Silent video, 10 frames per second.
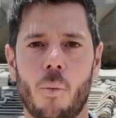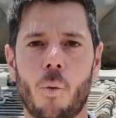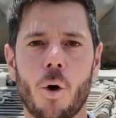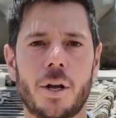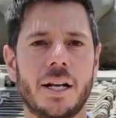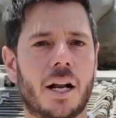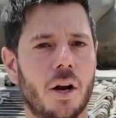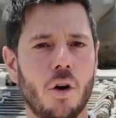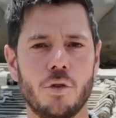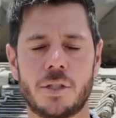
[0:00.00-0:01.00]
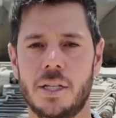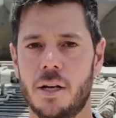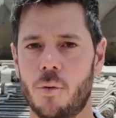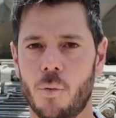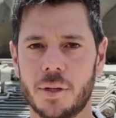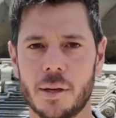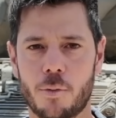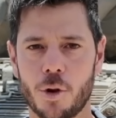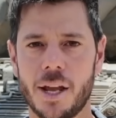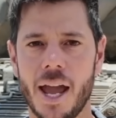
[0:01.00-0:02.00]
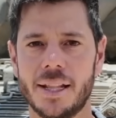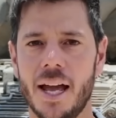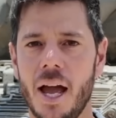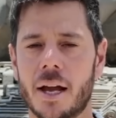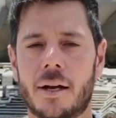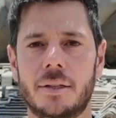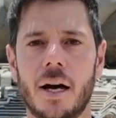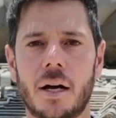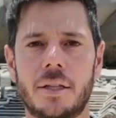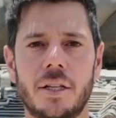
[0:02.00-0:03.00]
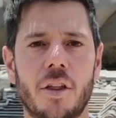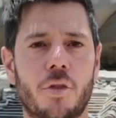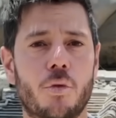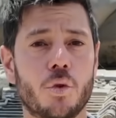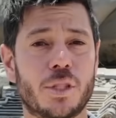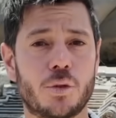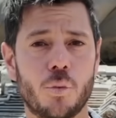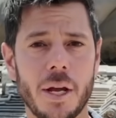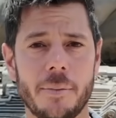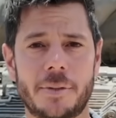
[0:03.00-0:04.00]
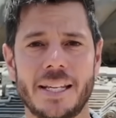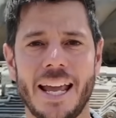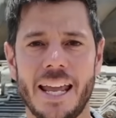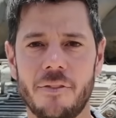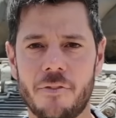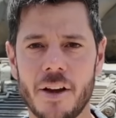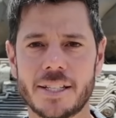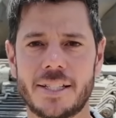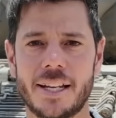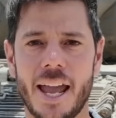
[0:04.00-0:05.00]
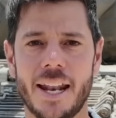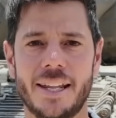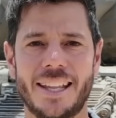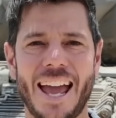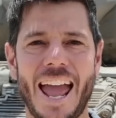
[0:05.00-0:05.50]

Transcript: working closely with the brigade, conducted through sweeps, investigated,